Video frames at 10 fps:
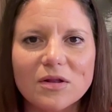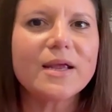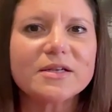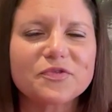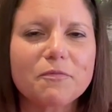And
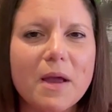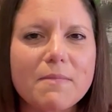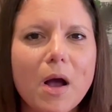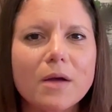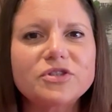yes, for my
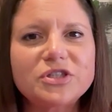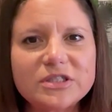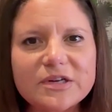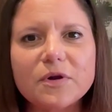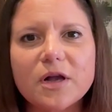mom, she
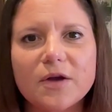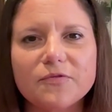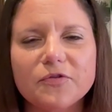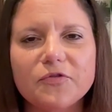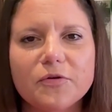did
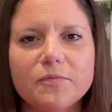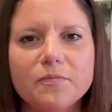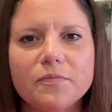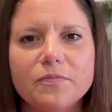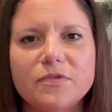recover
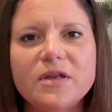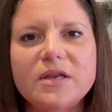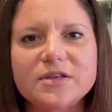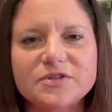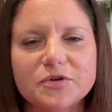from the
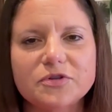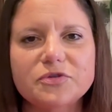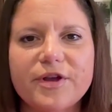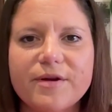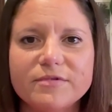knee
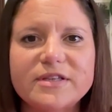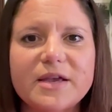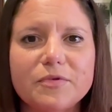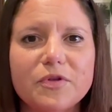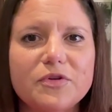surgery and was
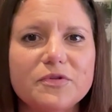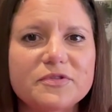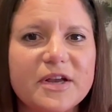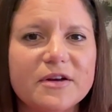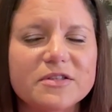able to do
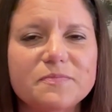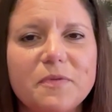stairs.